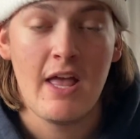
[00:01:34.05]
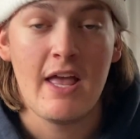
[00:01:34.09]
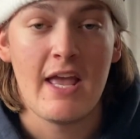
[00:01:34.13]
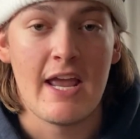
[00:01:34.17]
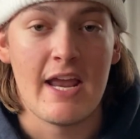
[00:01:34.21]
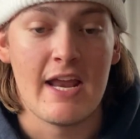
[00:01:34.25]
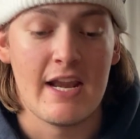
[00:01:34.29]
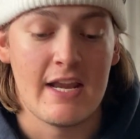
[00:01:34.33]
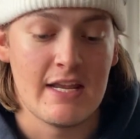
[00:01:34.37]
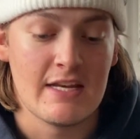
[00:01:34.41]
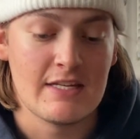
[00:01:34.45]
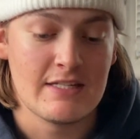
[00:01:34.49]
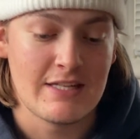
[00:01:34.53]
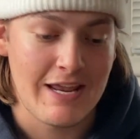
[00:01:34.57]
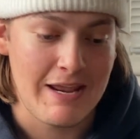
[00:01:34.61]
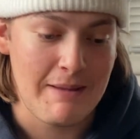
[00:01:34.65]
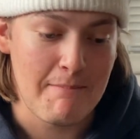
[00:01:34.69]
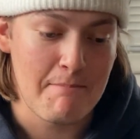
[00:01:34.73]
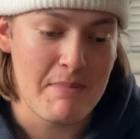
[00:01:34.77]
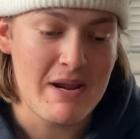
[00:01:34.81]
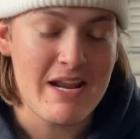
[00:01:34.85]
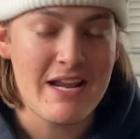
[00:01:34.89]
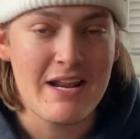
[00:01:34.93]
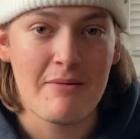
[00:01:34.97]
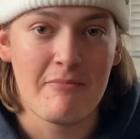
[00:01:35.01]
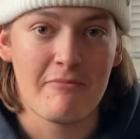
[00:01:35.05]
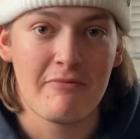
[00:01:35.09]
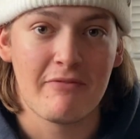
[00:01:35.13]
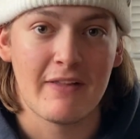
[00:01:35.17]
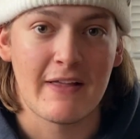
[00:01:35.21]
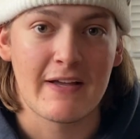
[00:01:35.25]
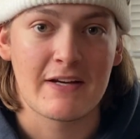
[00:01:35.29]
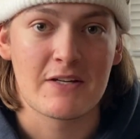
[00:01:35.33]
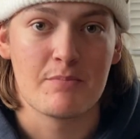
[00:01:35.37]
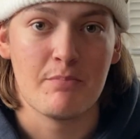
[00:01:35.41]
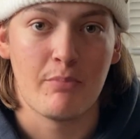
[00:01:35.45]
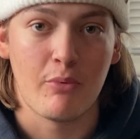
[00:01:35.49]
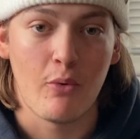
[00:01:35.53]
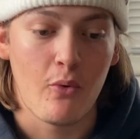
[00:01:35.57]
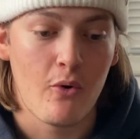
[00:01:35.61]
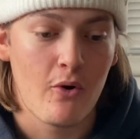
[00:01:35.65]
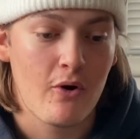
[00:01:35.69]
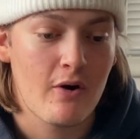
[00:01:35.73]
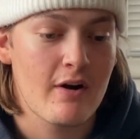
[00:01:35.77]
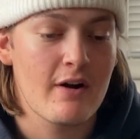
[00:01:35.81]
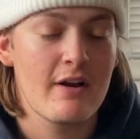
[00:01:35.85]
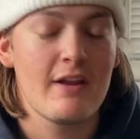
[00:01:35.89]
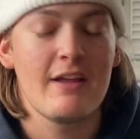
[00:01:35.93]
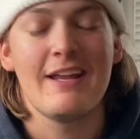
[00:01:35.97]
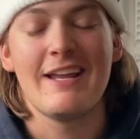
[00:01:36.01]
It is a medium flex
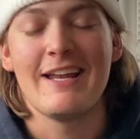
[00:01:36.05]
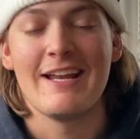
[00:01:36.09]
board.